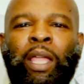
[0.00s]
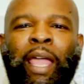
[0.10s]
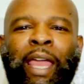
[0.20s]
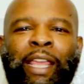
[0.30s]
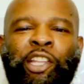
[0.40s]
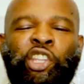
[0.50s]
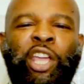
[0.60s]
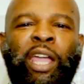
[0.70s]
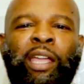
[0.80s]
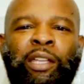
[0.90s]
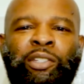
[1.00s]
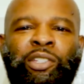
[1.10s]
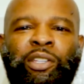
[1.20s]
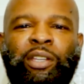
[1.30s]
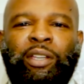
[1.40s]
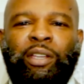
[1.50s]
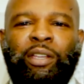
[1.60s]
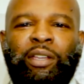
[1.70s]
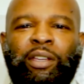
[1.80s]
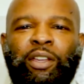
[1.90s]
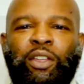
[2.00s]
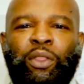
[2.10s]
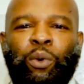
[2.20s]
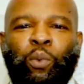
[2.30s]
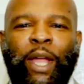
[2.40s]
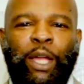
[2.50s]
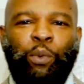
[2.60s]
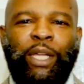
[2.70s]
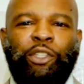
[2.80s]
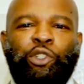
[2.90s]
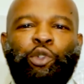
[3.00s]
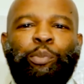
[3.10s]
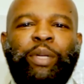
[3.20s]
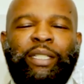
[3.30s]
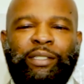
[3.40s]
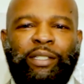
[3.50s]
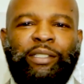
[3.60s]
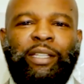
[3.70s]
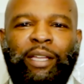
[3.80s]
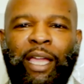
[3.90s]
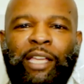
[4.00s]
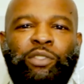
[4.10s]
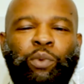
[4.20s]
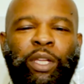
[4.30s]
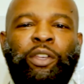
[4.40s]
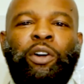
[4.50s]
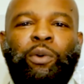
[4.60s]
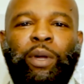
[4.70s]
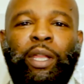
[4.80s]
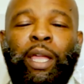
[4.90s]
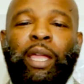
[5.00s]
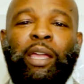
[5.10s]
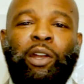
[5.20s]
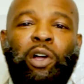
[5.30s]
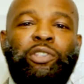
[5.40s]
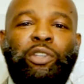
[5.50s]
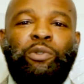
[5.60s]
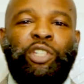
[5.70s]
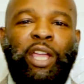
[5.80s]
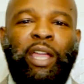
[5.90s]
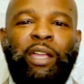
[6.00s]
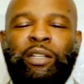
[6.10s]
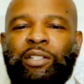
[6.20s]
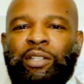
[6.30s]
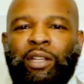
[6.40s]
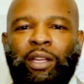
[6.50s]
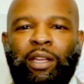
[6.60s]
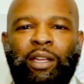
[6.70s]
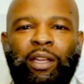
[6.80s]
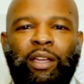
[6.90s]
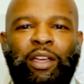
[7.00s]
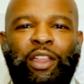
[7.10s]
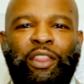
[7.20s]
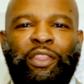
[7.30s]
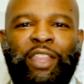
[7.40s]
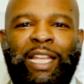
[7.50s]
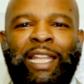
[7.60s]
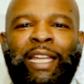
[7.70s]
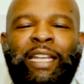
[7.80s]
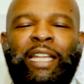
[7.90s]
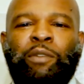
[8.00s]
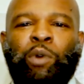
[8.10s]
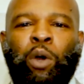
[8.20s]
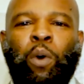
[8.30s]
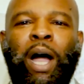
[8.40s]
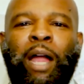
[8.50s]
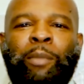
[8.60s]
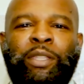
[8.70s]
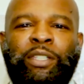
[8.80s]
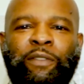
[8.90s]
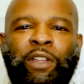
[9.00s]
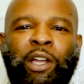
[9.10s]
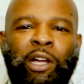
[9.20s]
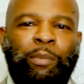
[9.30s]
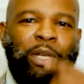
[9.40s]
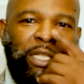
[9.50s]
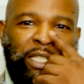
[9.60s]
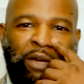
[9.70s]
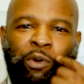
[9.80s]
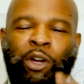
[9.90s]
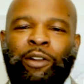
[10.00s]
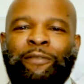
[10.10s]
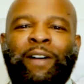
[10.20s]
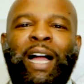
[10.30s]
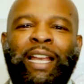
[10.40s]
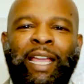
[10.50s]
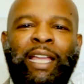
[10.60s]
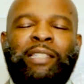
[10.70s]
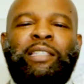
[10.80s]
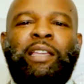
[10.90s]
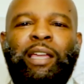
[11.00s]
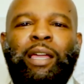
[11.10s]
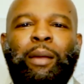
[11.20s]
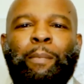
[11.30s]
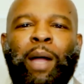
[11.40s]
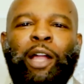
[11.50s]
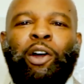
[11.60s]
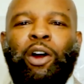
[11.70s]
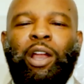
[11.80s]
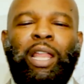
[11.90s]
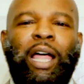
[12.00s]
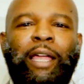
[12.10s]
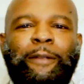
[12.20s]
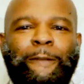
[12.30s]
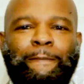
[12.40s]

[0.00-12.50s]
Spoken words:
And it changed the way we do business as we know it. It also changed the lending requirements of the companies that were going to finance my car lot,